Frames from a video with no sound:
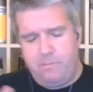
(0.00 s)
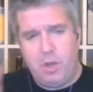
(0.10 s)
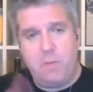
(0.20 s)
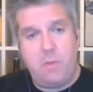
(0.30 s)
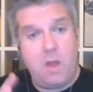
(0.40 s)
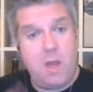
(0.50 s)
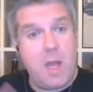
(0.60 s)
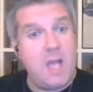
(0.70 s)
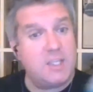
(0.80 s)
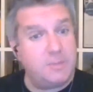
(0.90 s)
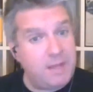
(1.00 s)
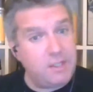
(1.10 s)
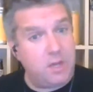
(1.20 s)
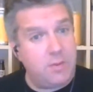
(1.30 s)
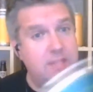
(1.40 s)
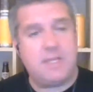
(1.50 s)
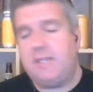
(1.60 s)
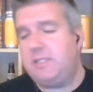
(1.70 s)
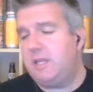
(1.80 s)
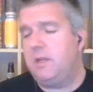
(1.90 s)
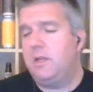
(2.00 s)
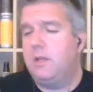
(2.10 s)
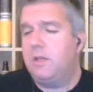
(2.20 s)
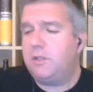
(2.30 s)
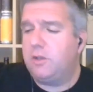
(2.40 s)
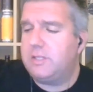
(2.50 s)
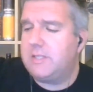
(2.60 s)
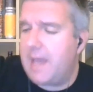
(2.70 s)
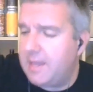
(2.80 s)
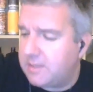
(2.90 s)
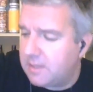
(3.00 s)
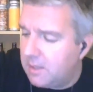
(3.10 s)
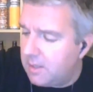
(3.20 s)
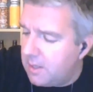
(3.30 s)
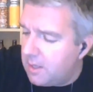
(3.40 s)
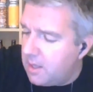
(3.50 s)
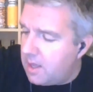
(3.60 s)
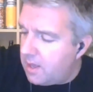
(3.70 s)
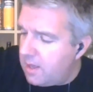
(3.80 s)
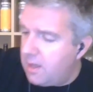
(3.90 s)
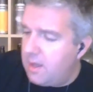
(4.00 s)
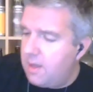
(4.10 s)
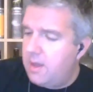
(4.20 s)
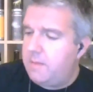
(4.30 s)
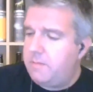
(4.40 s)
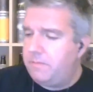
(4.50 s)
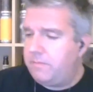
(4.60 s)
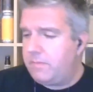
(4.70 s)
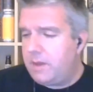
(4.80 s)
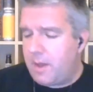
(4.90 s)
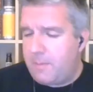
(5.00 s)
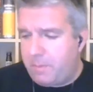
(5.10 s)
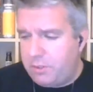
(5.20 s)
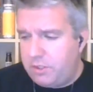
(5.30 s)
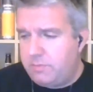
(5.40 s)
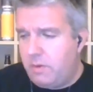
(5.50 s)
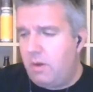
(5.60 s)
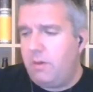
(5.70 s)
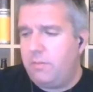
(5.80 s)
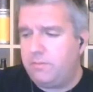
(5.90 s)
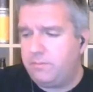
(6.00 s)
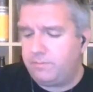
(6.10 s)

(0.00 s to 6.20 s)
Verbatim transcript: Bloom, especially when it's tasting as good as that is. Um, a bunch more.